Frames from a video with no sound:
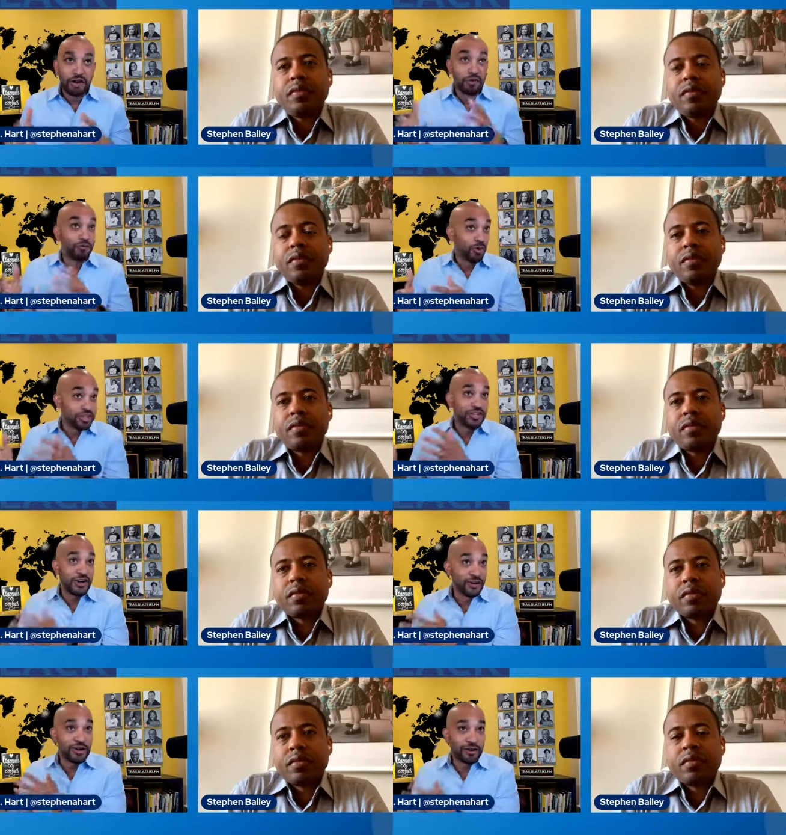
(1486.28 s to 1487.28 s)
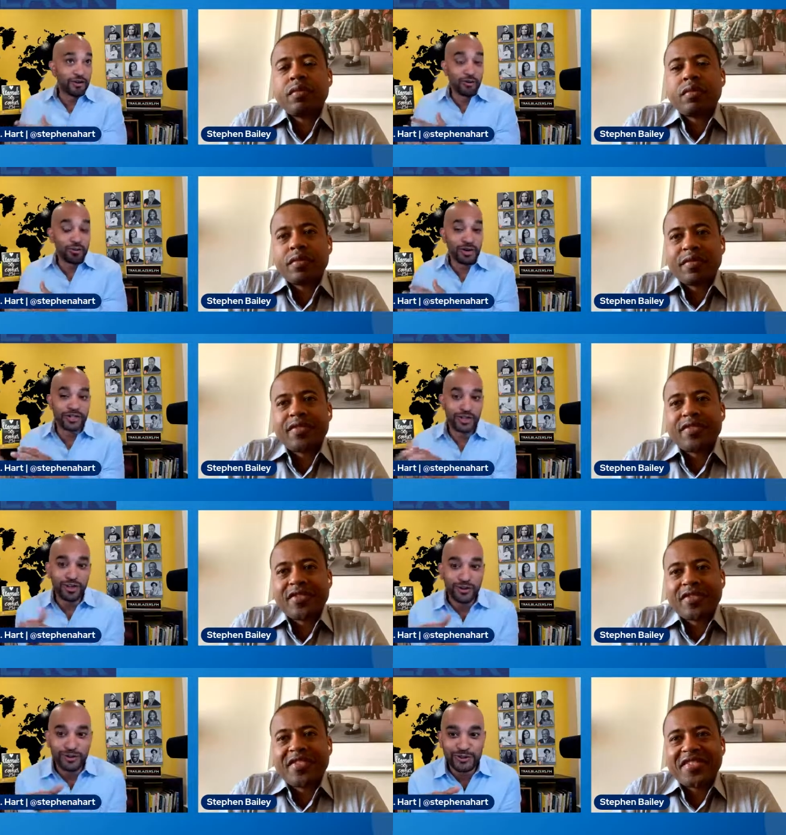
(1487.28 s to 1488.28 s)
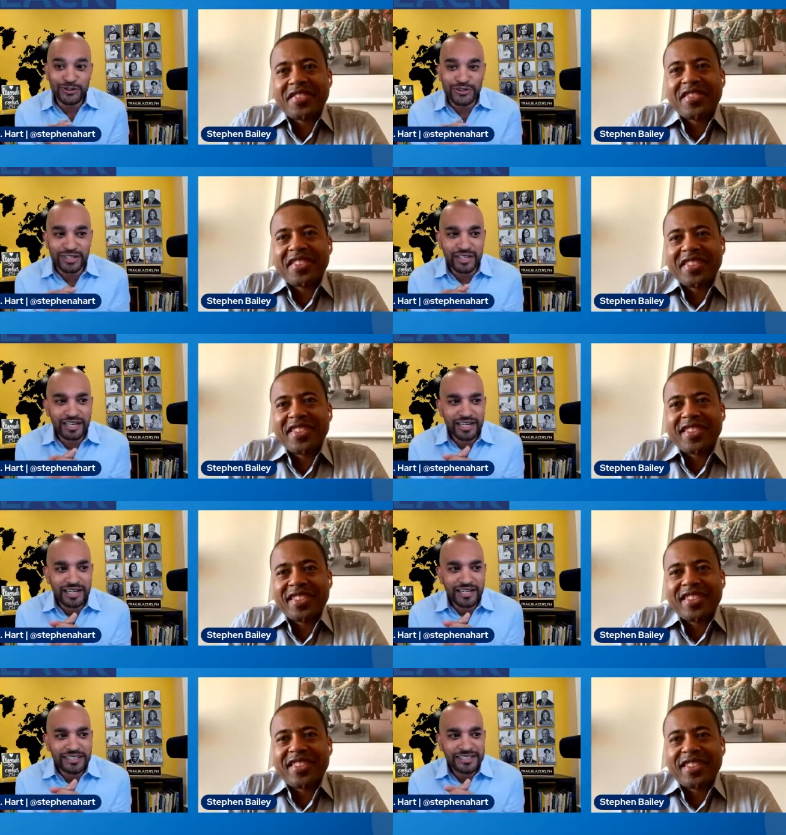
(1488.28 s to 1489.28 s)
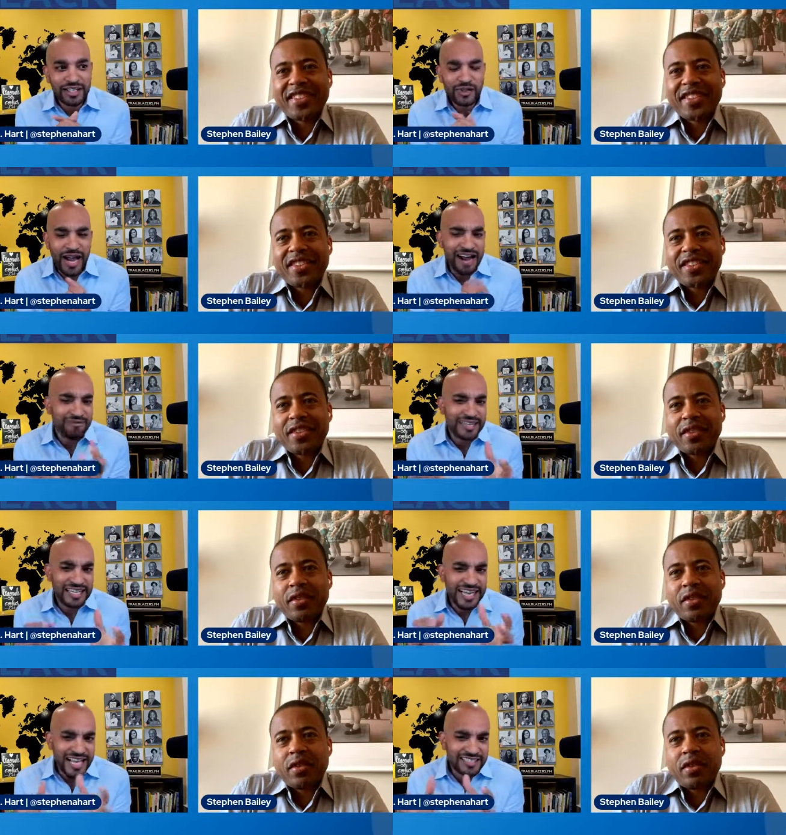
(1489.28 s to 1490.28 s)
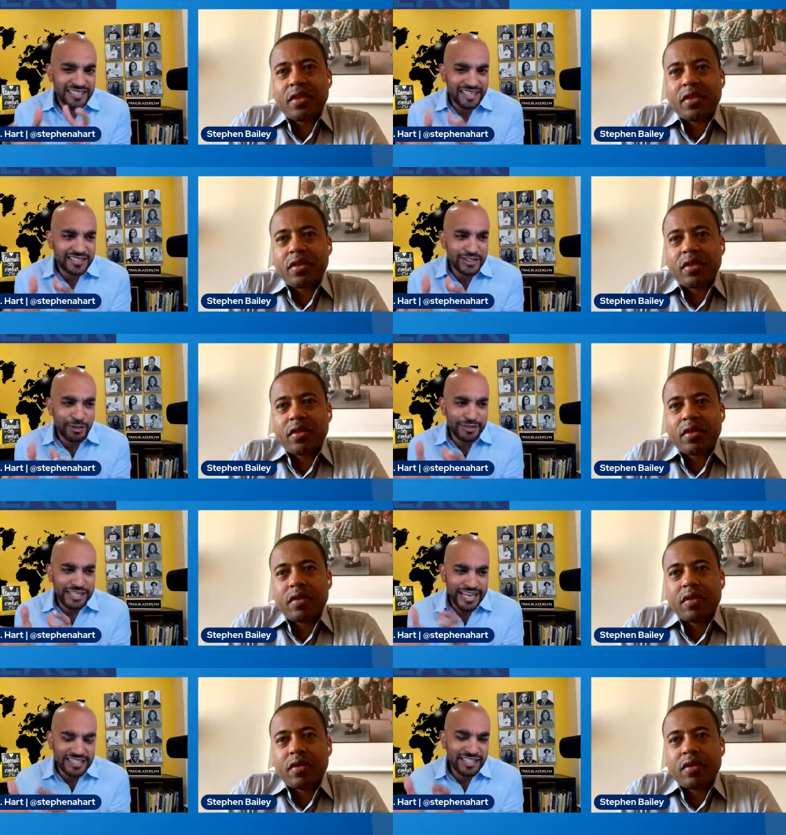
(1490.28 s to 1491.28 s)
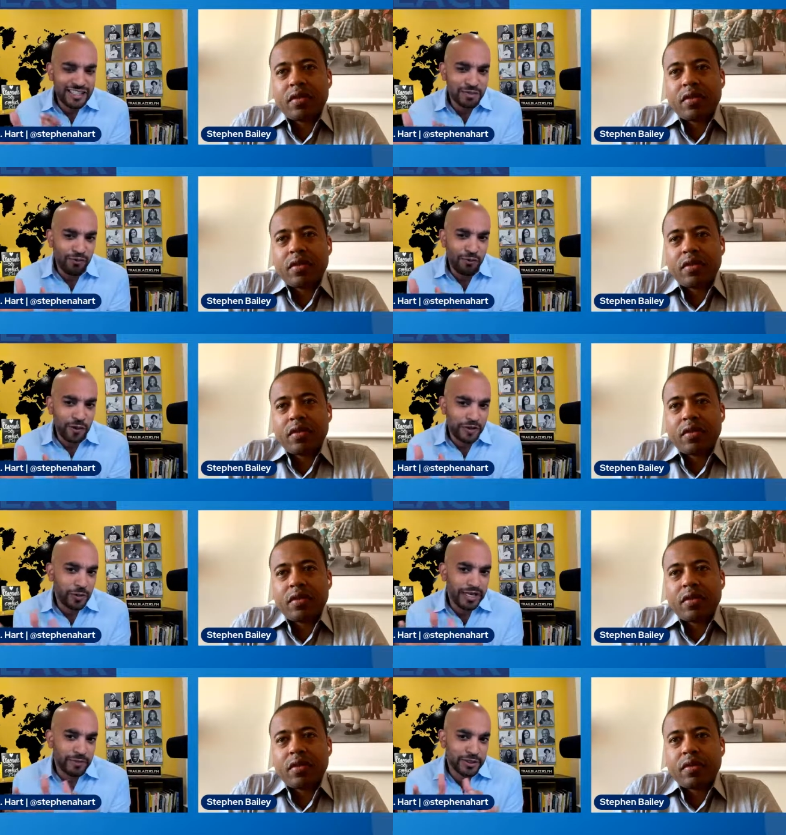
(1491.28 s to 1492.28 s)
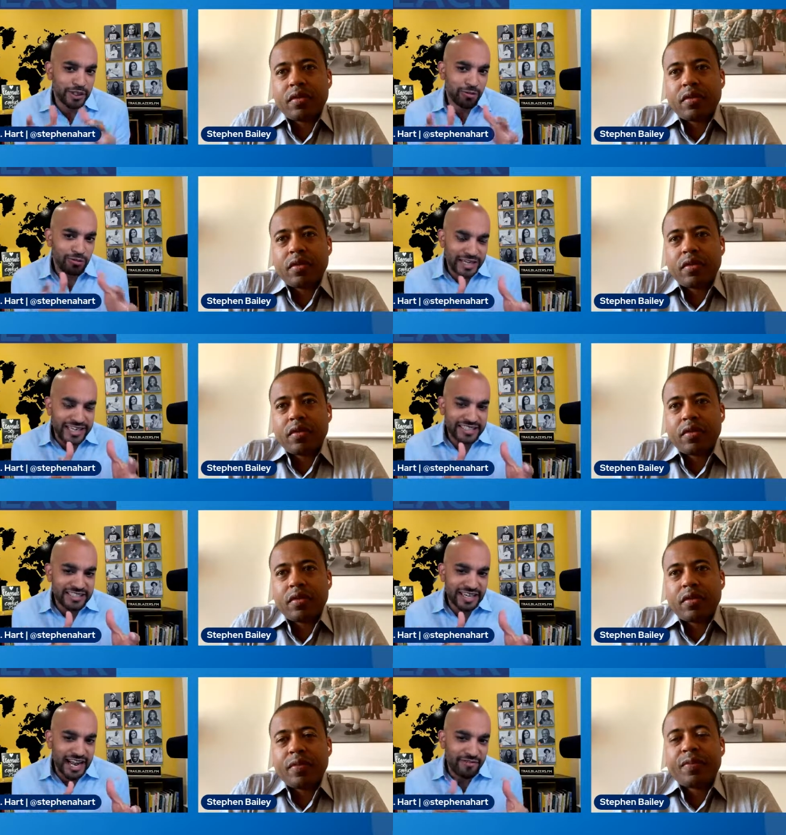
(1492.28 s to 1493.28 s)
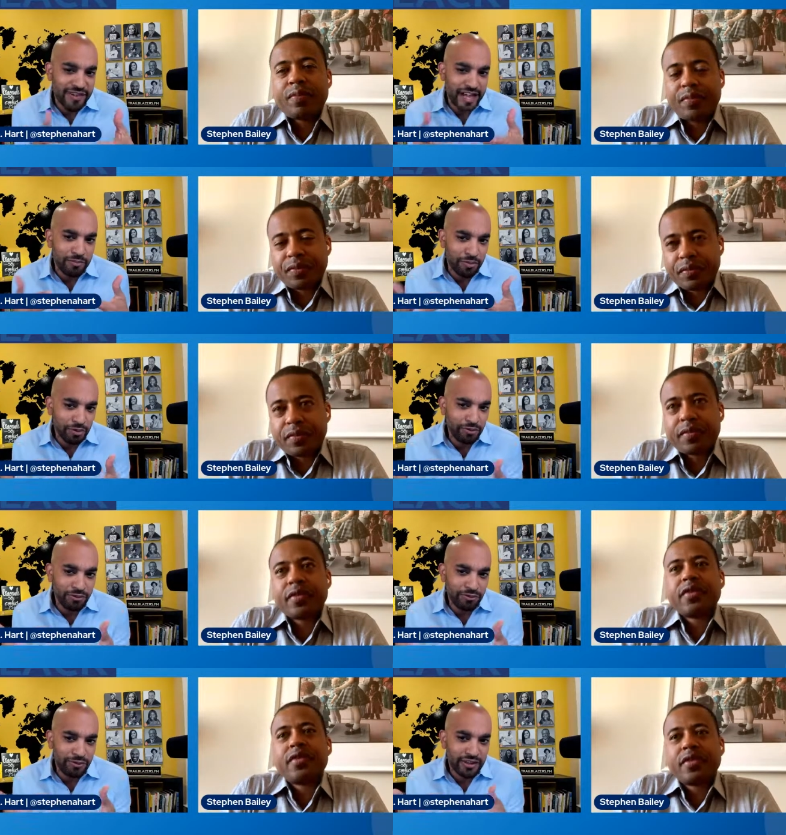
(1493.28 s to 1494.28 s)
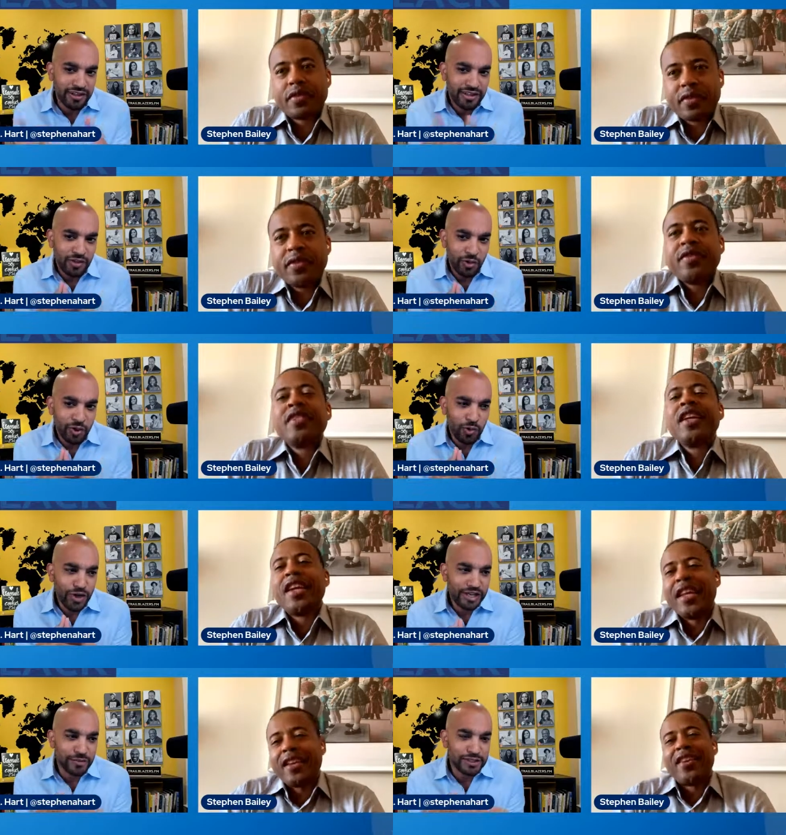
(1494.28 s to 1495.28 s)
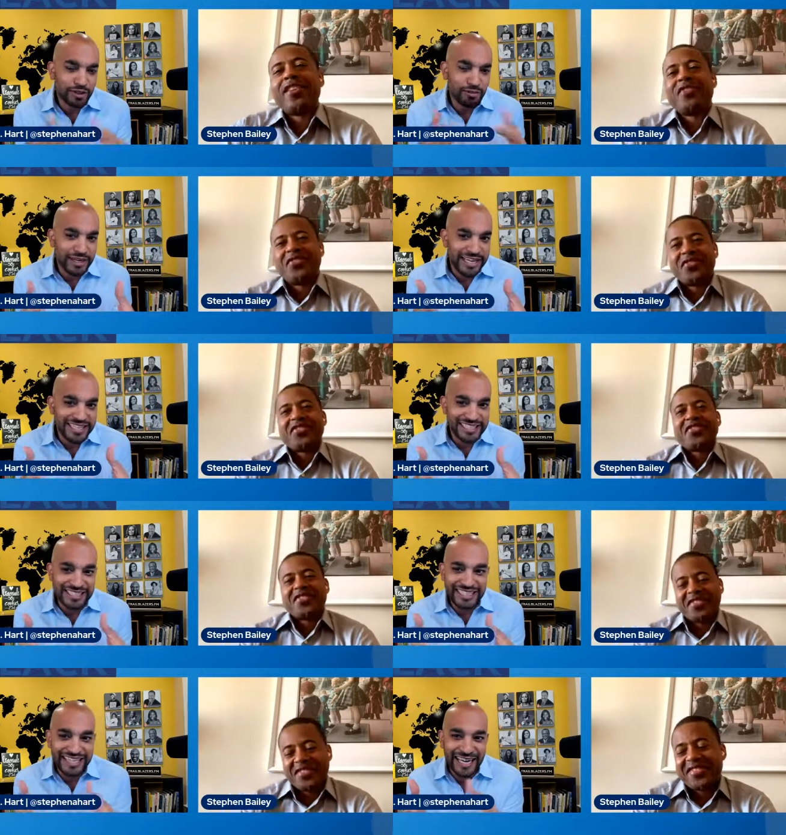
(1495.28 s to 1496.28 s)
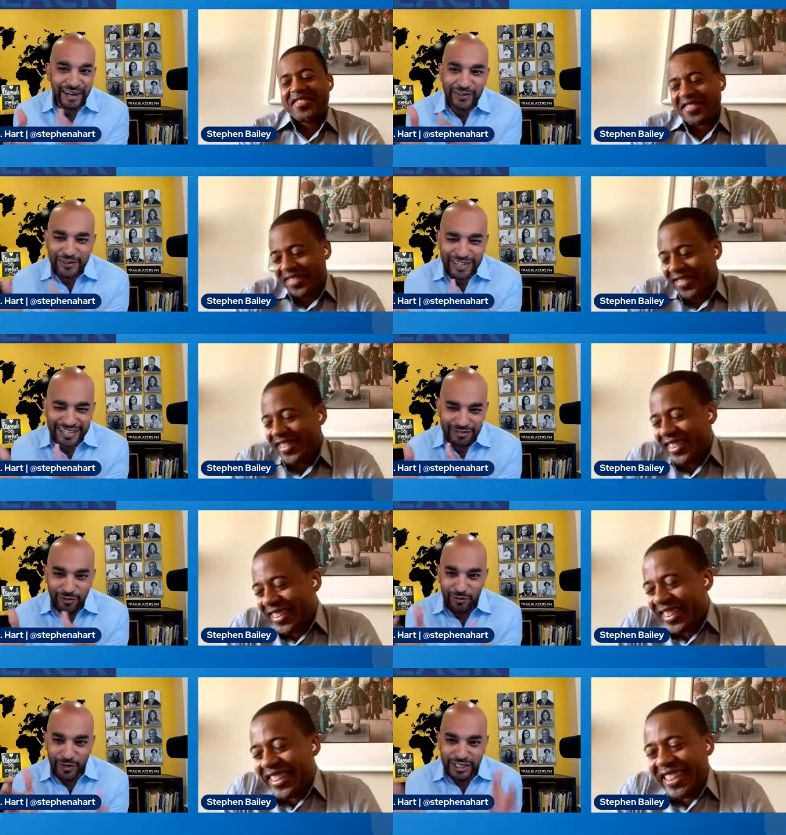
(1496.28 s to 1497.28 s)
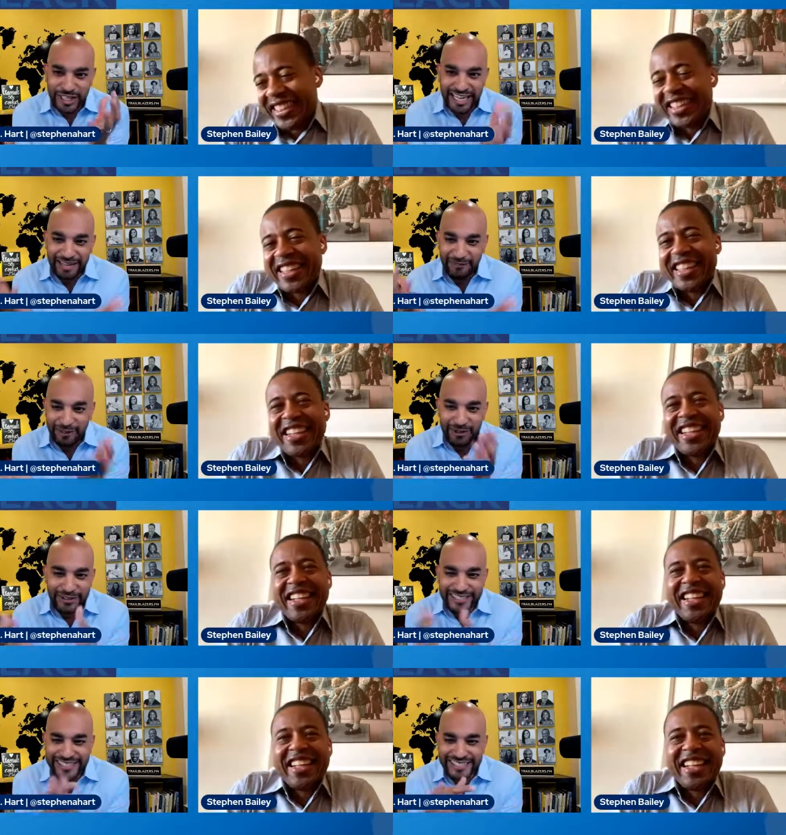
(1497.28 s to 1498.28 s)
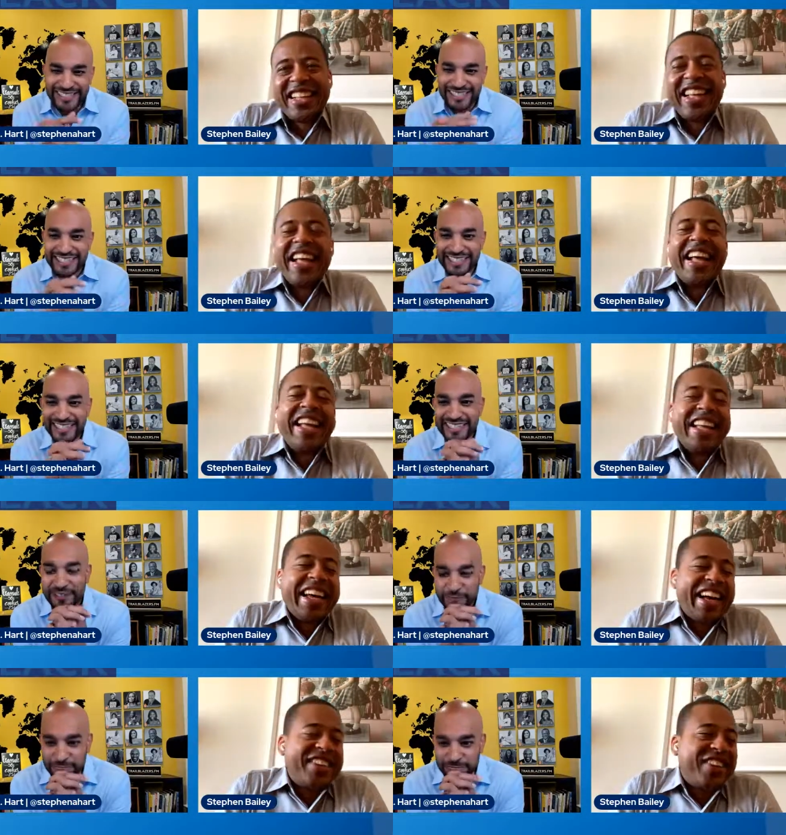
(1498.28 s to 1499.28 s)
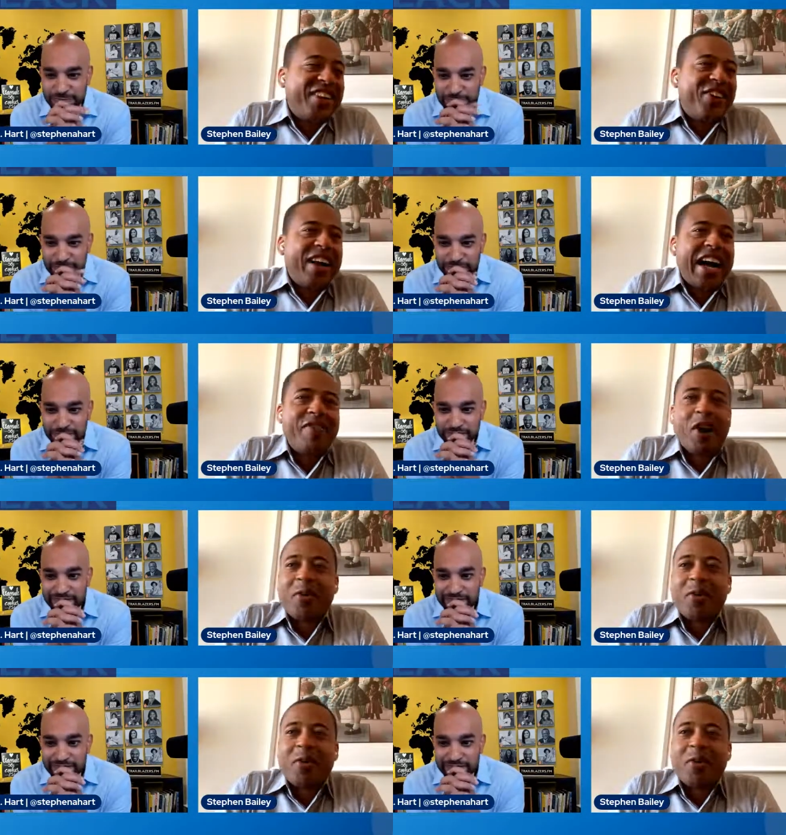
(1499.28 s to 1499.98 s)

Speaker 1: of course, you heard a whole bunch of no's. Did you have to get to some yeses before you were able to raise and have that proof? or were are able to raise, you know, uh, uh, which came first?
Speaker 2: Yeah, so I've